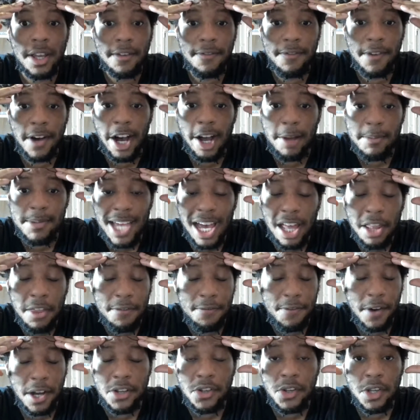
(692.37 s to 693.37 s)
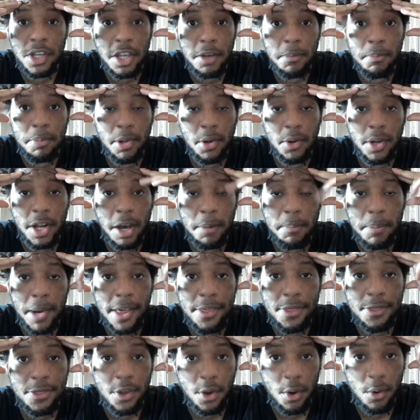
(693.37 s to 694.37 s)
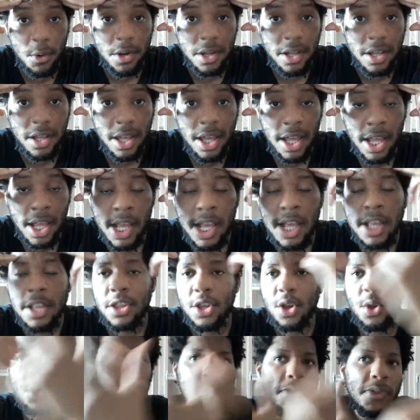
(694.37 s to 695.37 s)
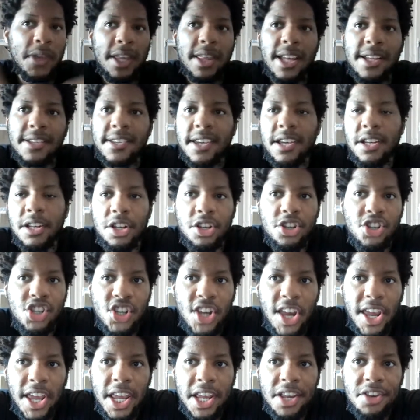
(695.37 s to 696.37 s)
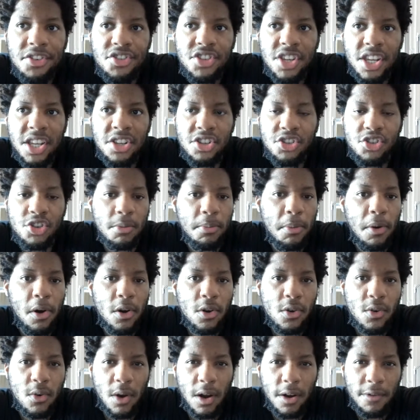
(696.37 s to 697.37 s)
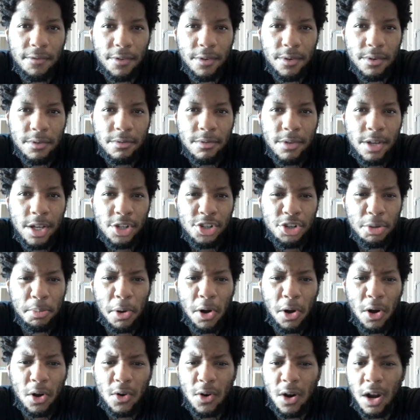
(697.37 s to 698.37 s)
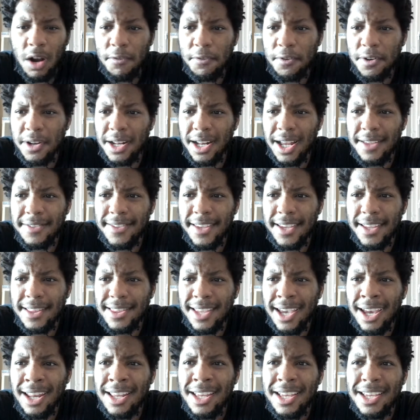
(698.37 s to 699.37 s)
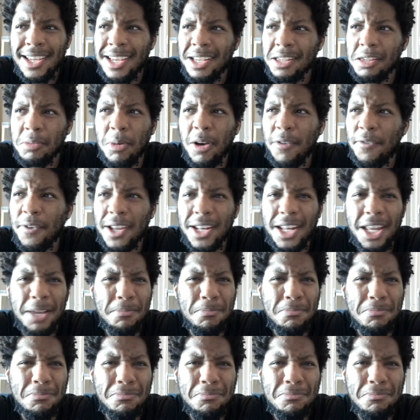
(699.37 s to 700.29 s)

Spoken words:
vibes. How the fuck do you get blown out by 30? The only thing that's going to change is Jamal Crawford. And I think that the motherfucker named